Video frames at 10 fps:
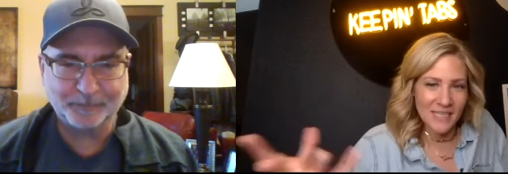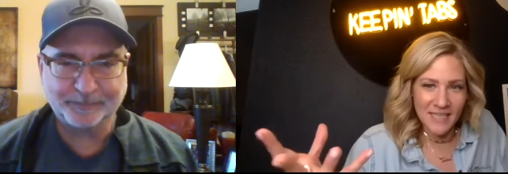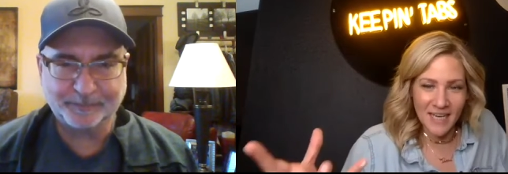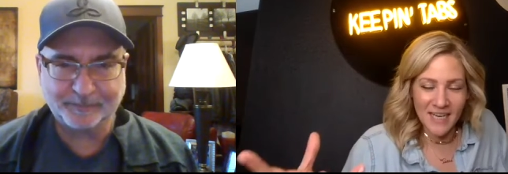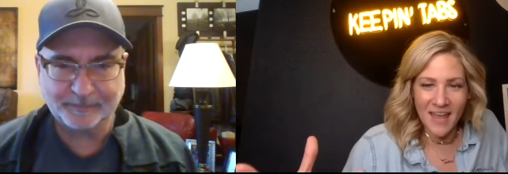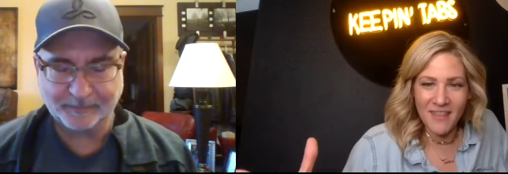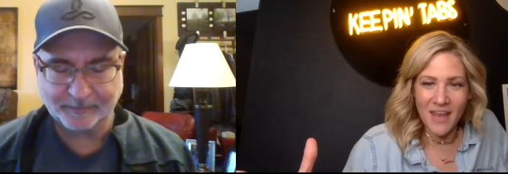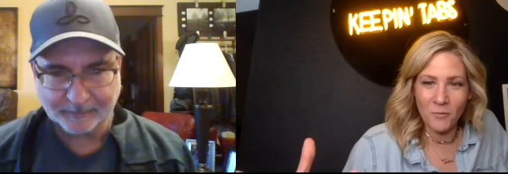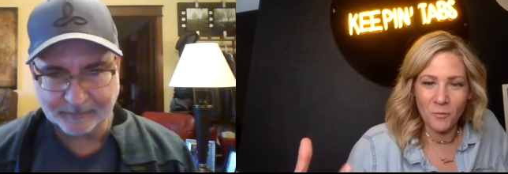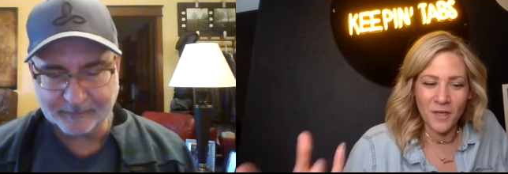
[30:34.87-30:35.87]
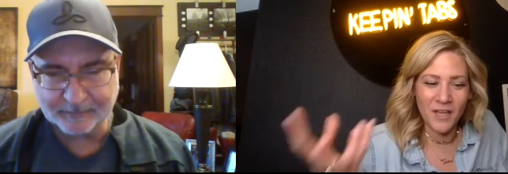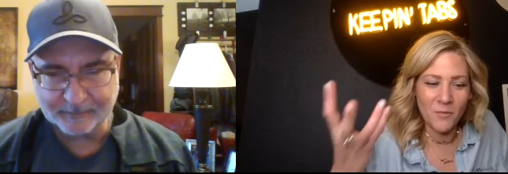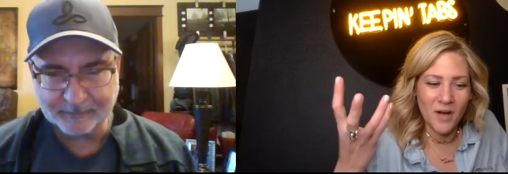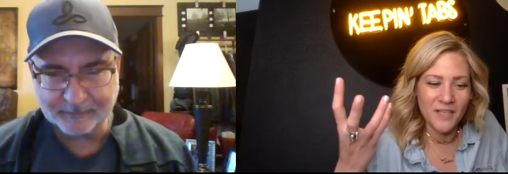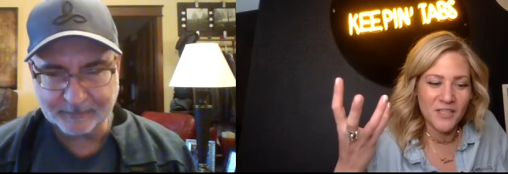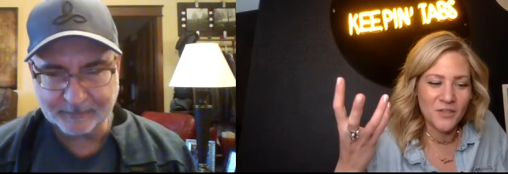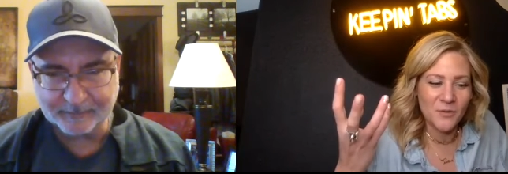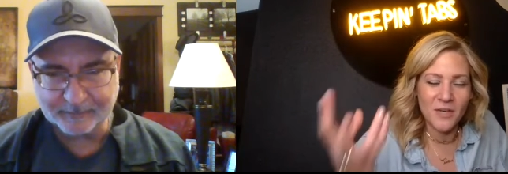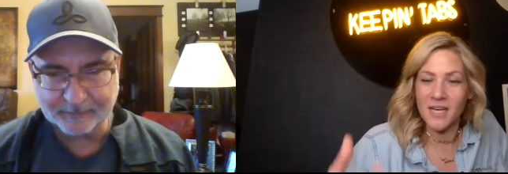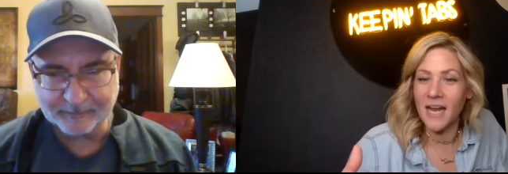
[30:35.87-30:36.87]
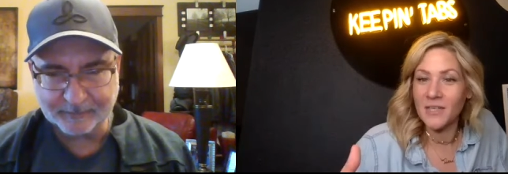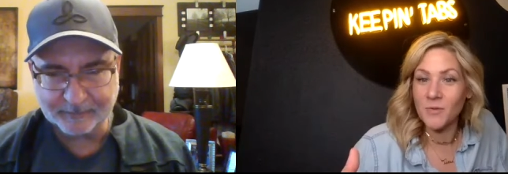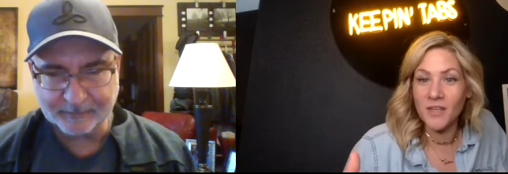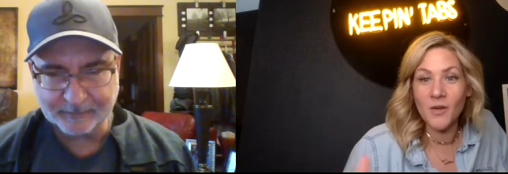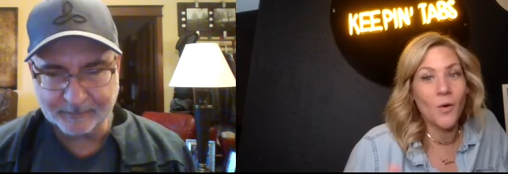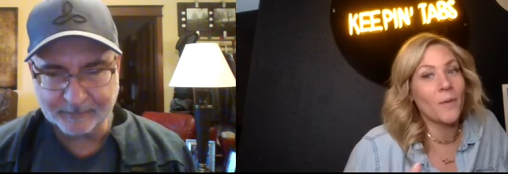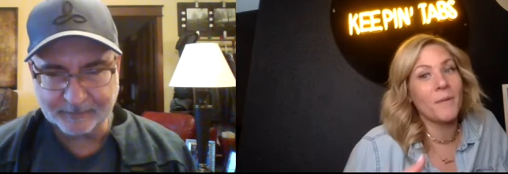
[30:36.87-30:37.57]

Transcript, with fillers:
Speaker 1: listening and they really want to connect with you, or